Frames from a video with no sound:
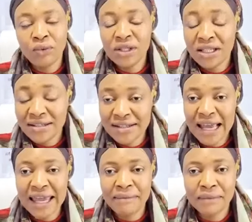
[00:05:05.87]
with his
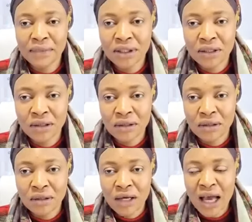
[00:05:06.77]
name
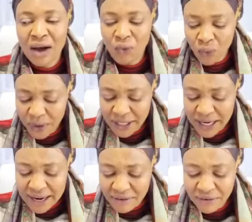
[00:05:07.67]
and
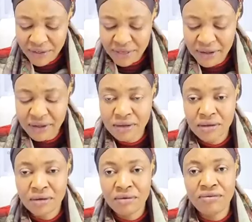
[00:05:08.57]
win everything
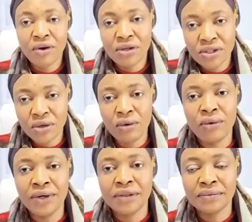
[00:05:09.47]
for his
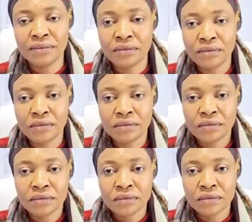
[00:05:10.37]
glory.
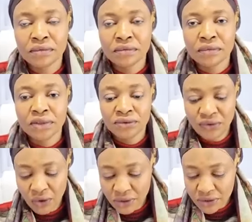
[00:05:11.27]

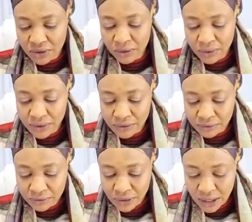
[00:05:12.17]
For his glory.
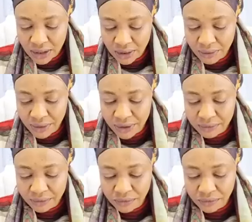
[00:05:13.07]
Hallelujah.